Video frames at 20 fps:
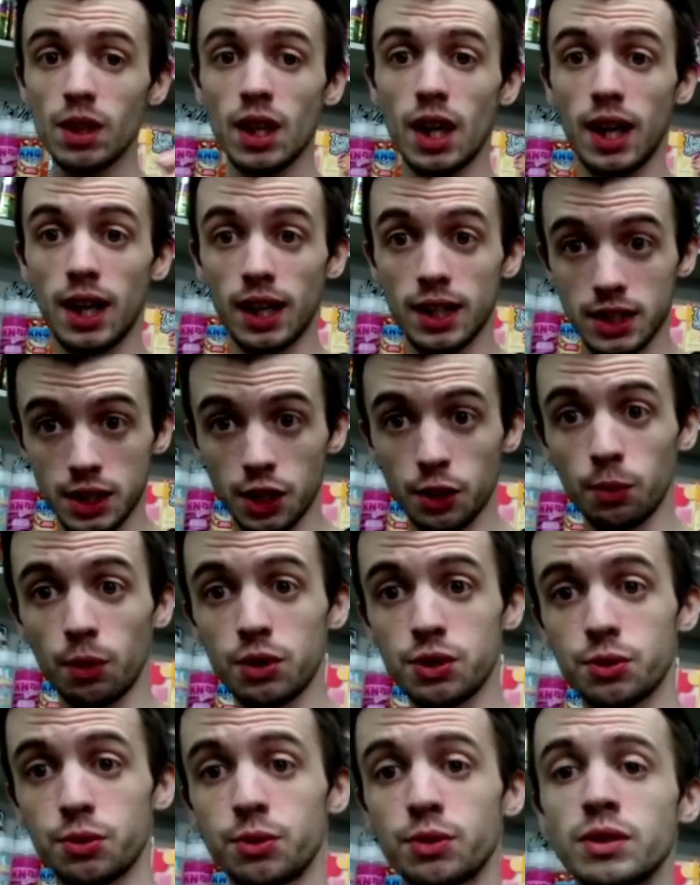and I'll see you all
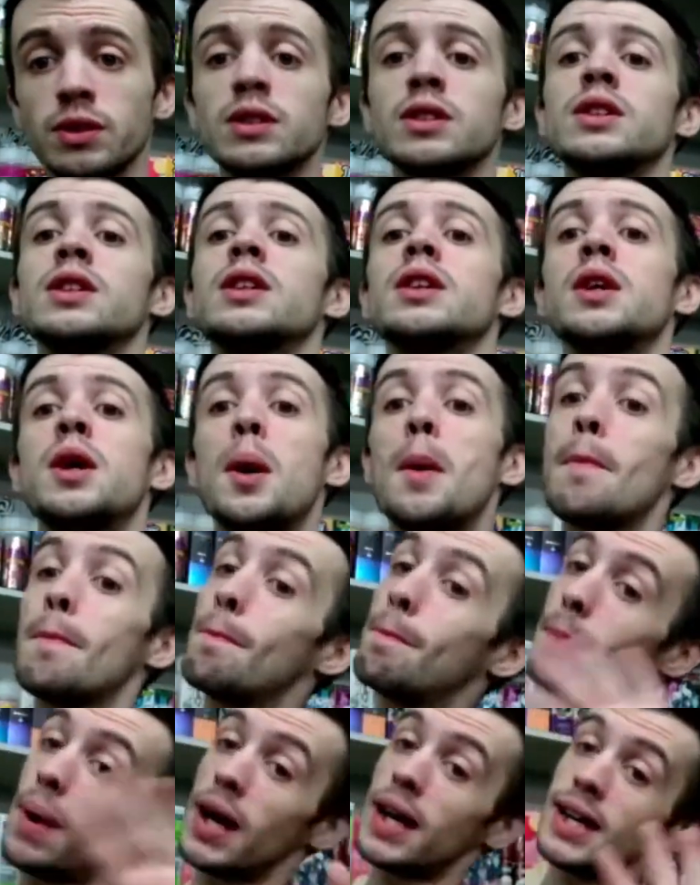soon.
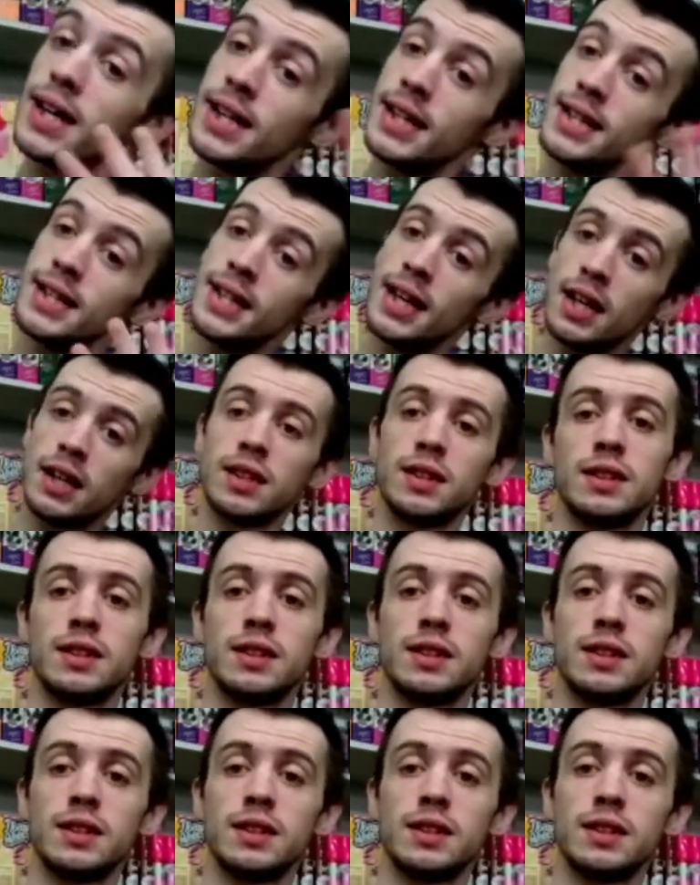Bye.